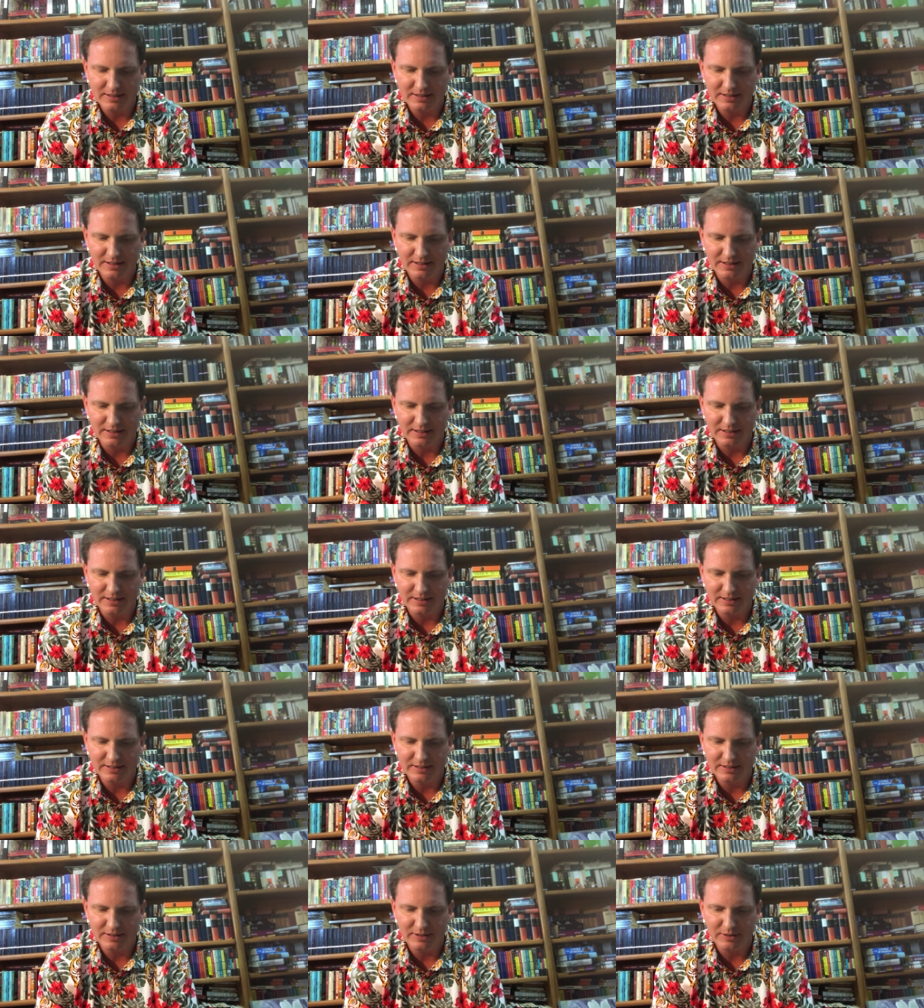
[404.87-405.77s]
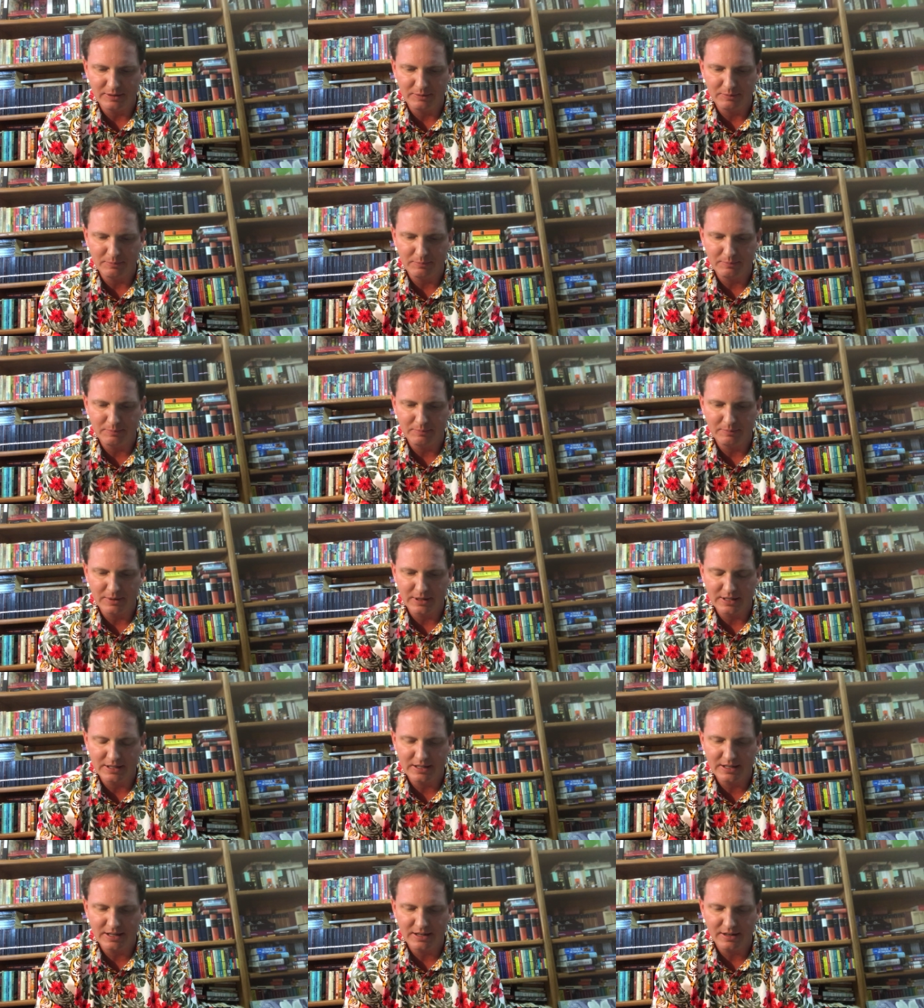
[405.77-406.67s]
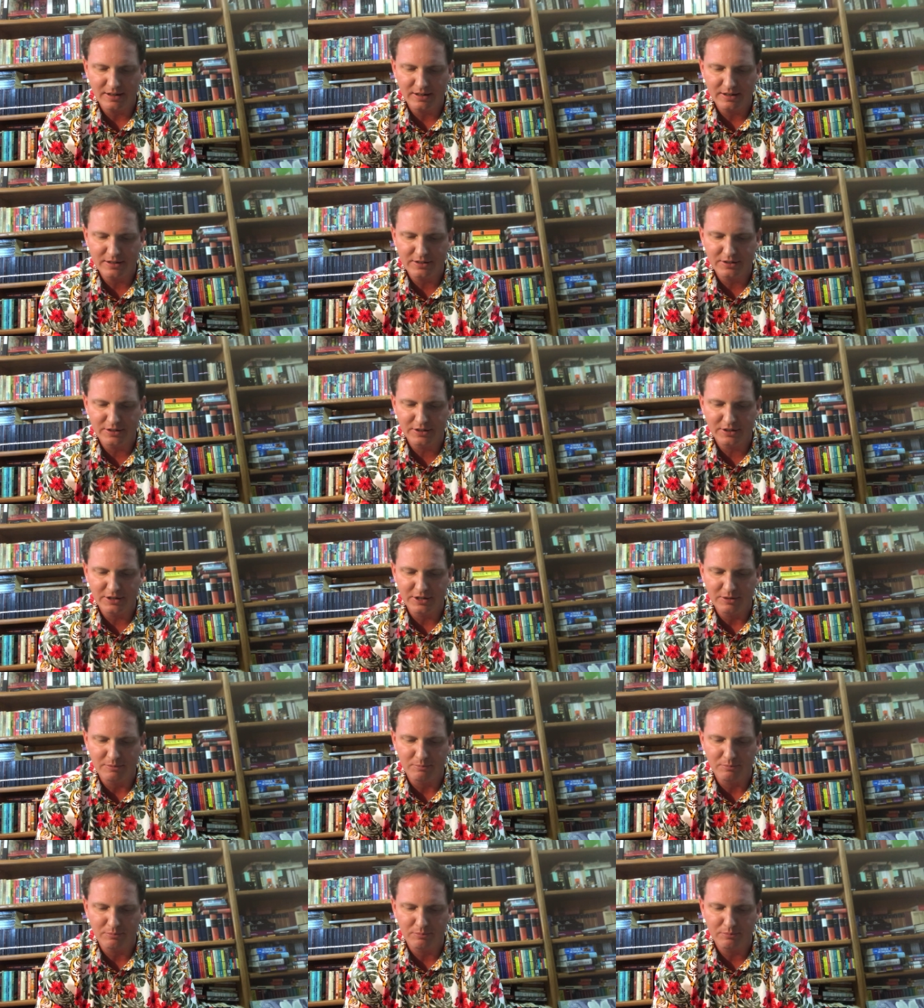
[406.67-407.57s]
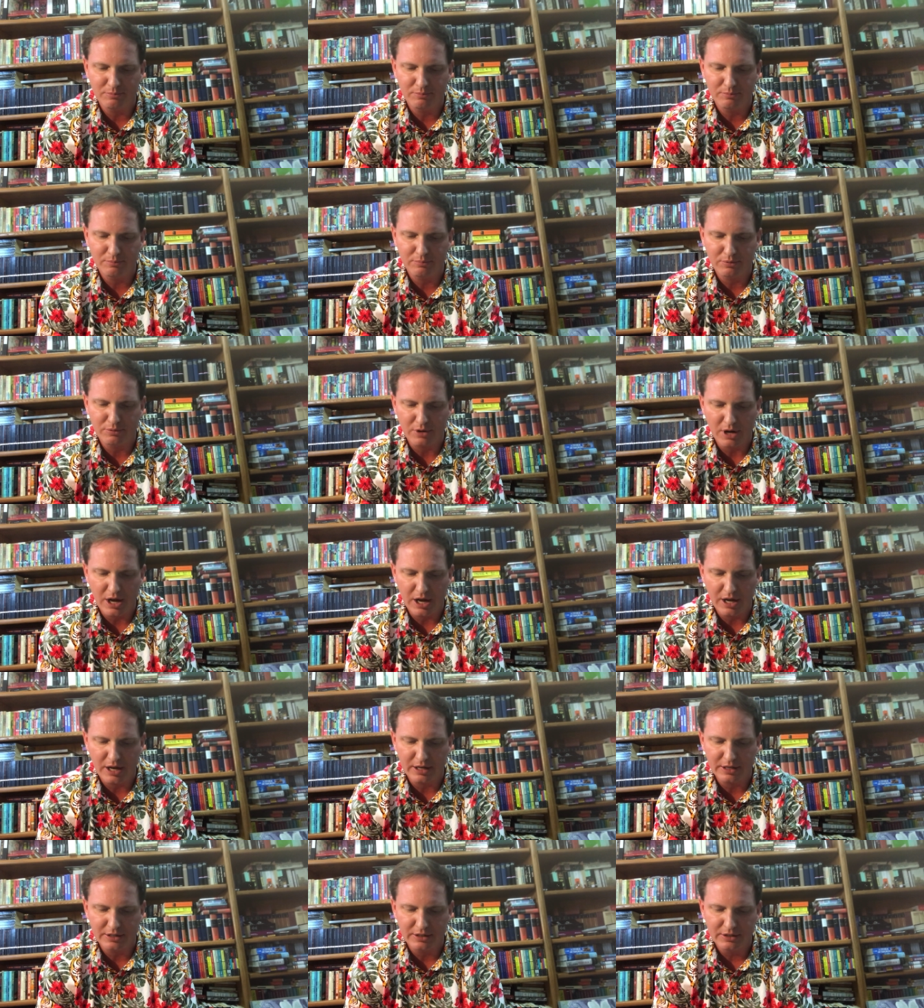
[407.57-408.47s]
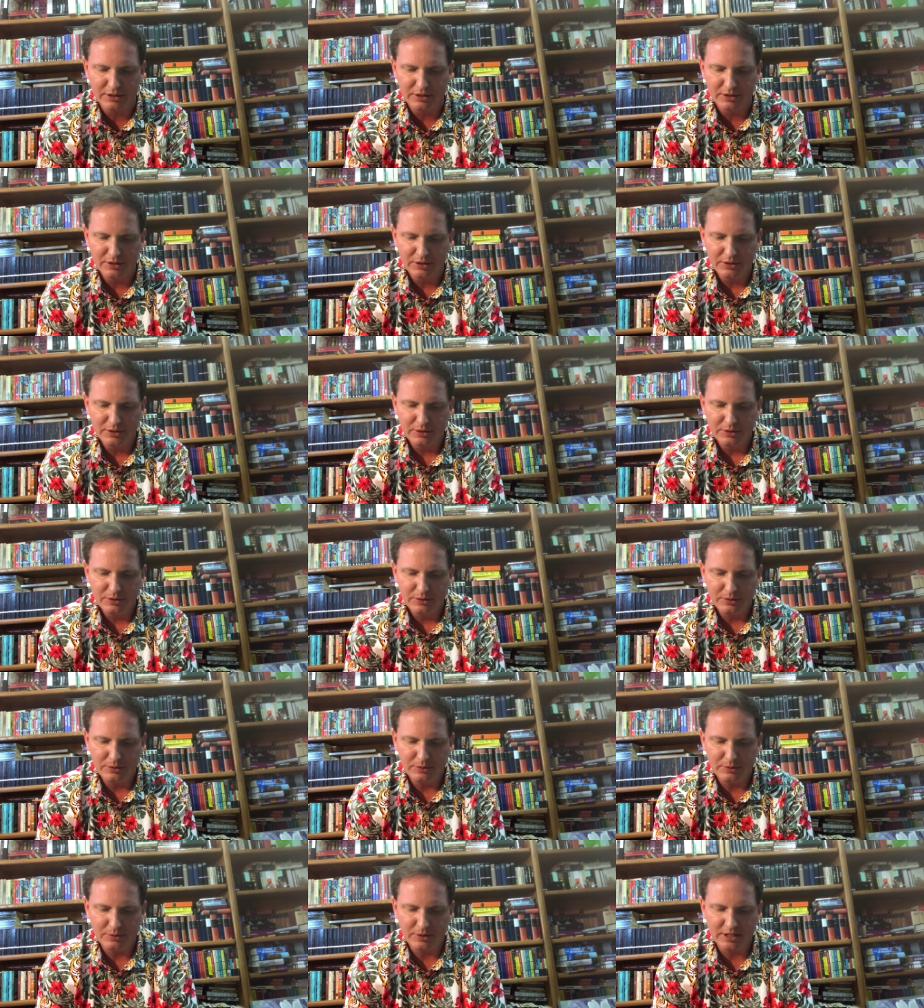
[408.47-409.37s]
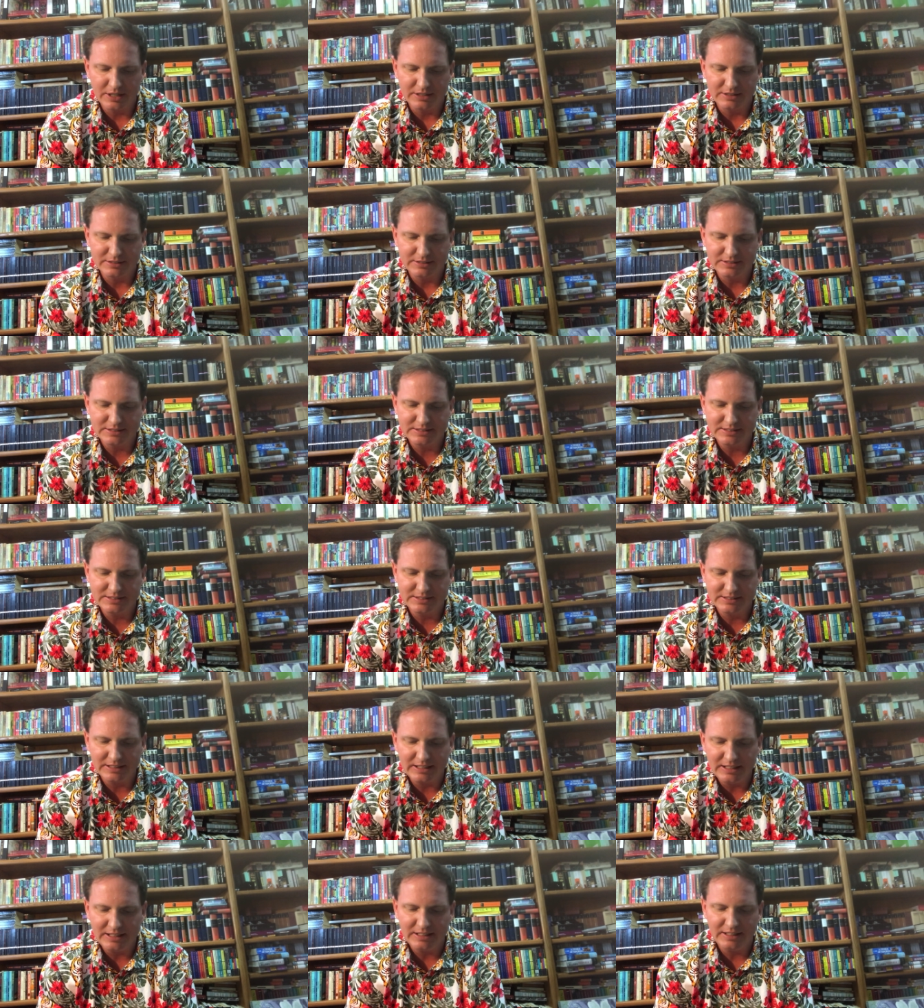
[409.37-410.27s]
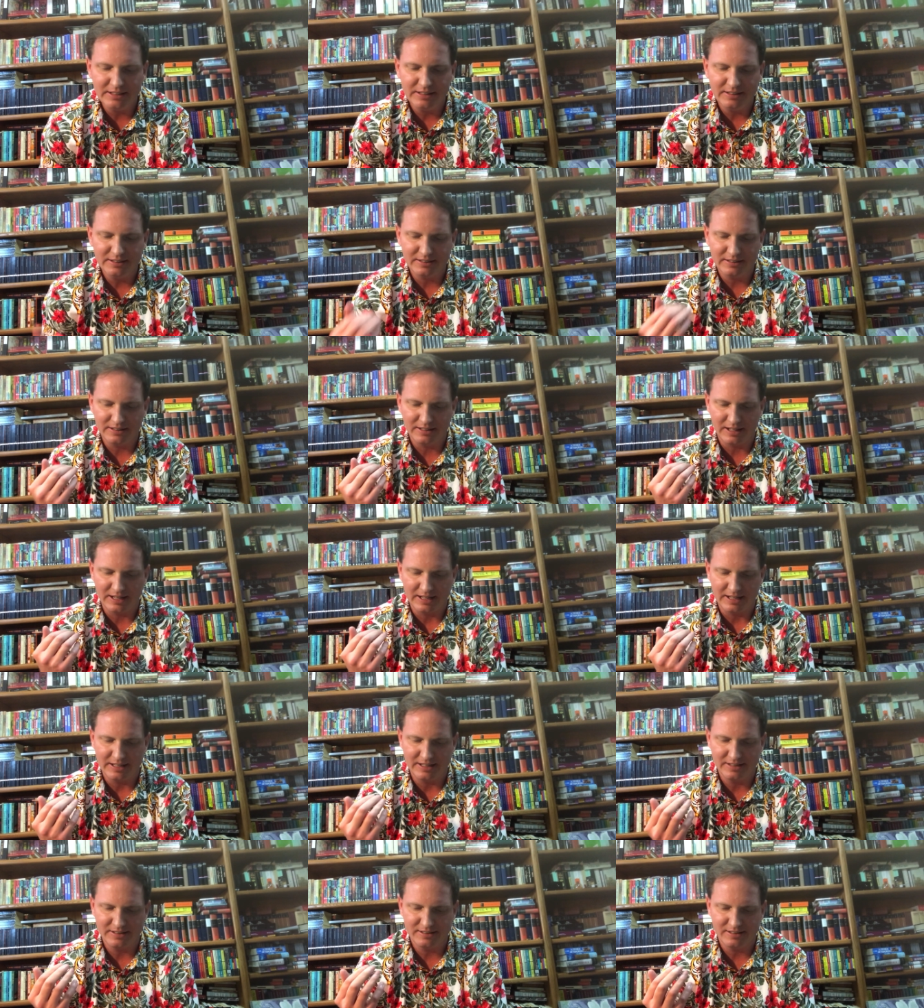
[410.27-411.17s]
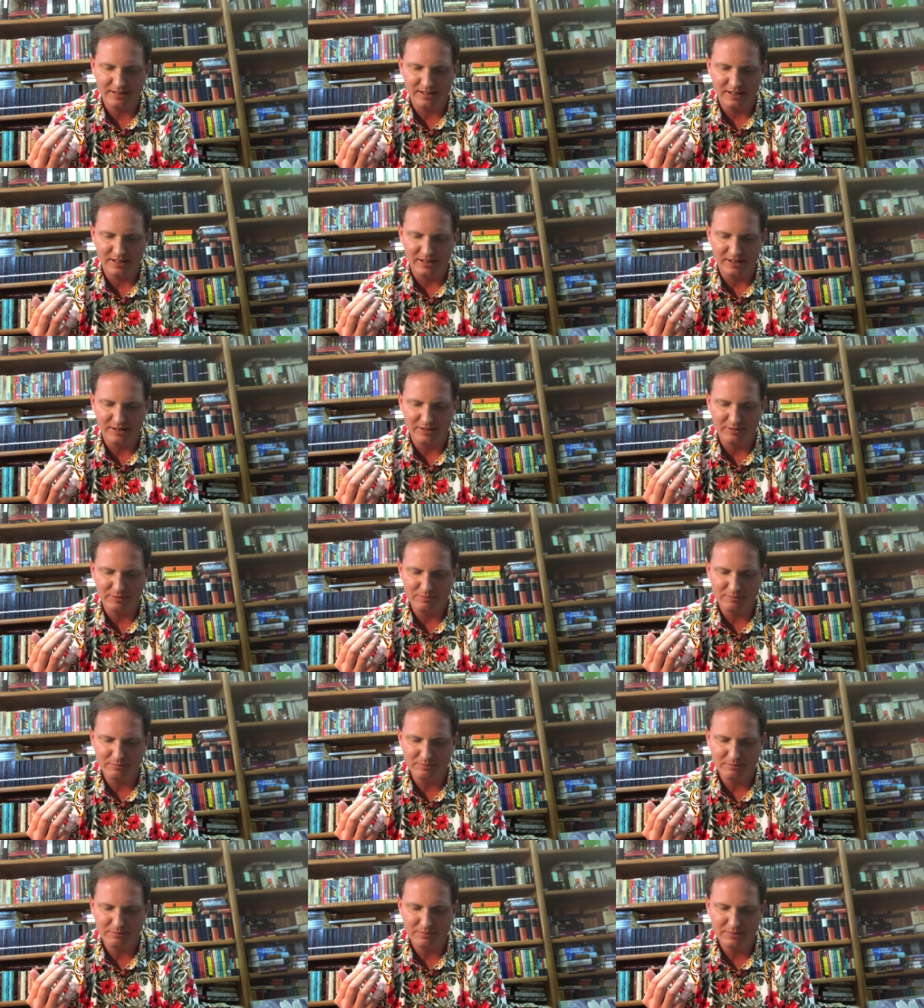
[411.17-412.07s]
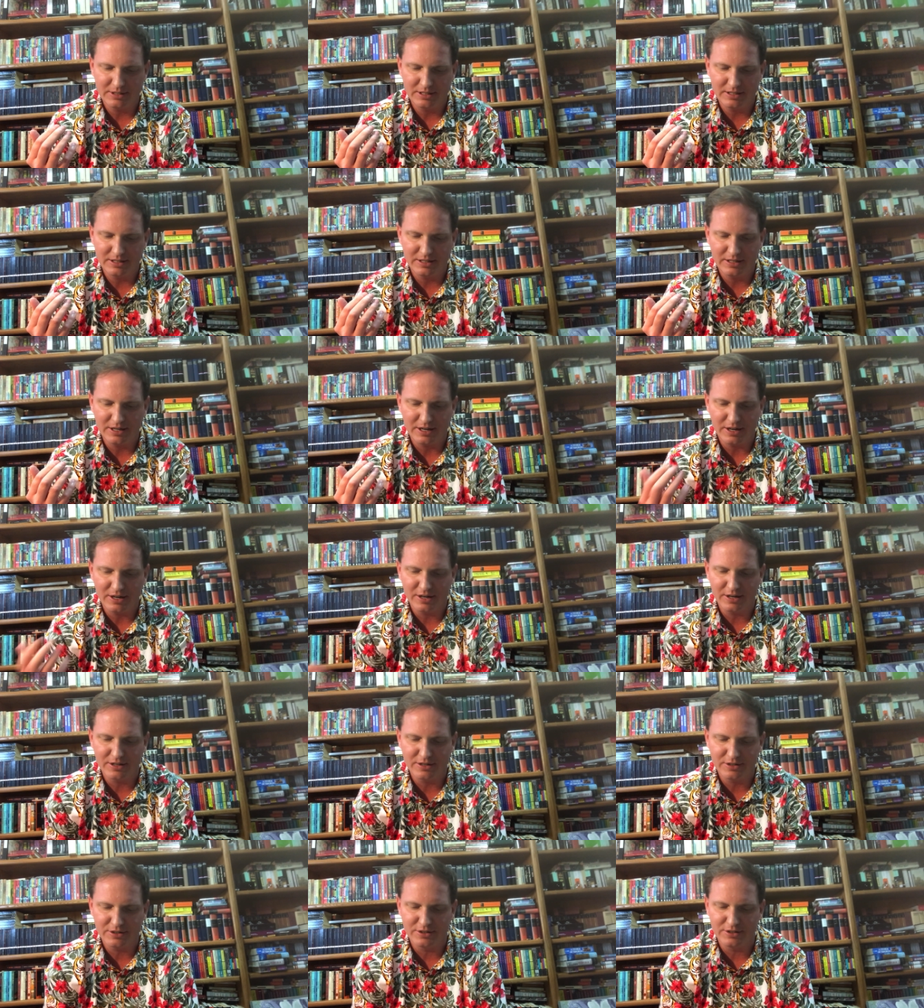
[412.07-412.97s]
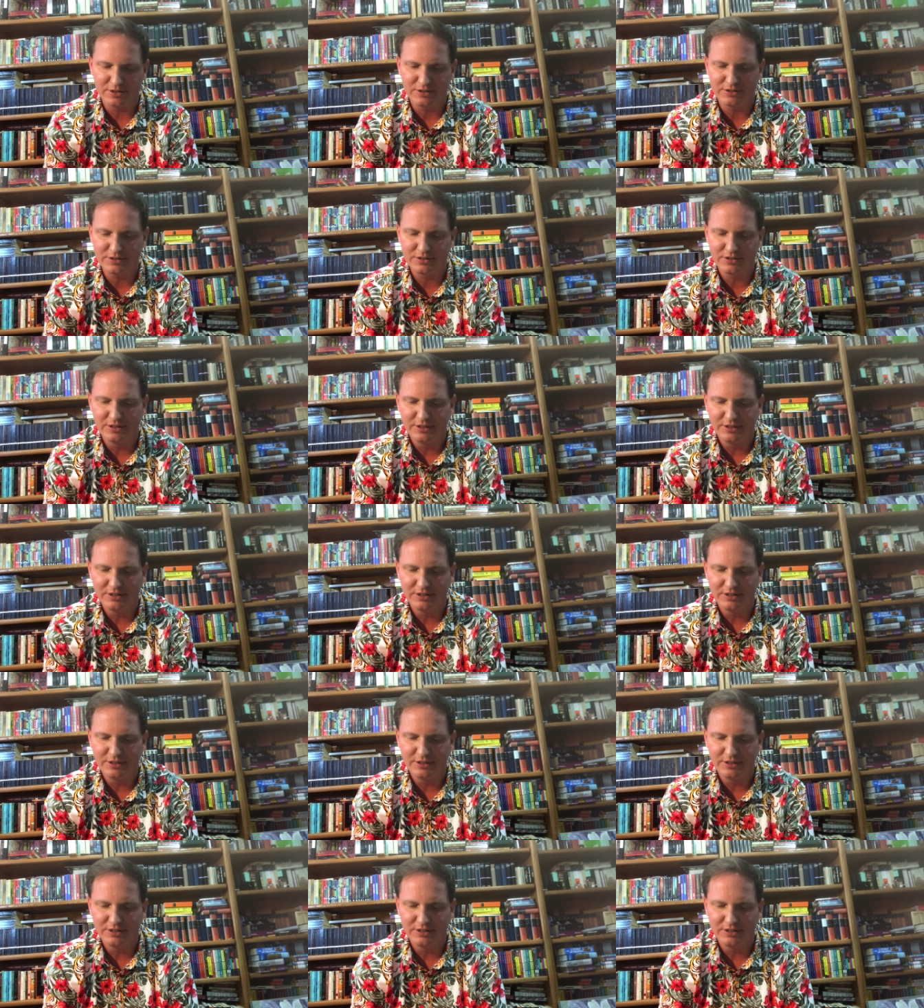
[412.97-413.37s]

uh, a, oh, a character in Prague who can see like um, characters